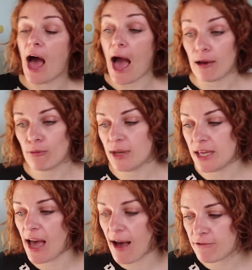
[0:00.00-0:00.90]
and
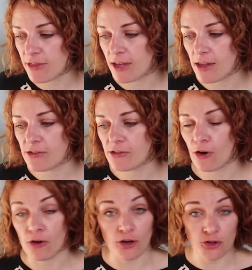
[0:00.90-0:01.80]
we have this
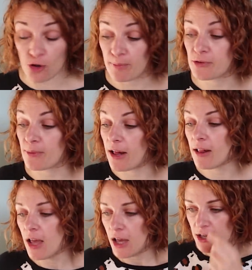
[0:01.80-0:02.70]
on our shop as well.
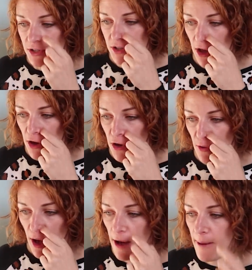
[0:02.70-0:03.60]
So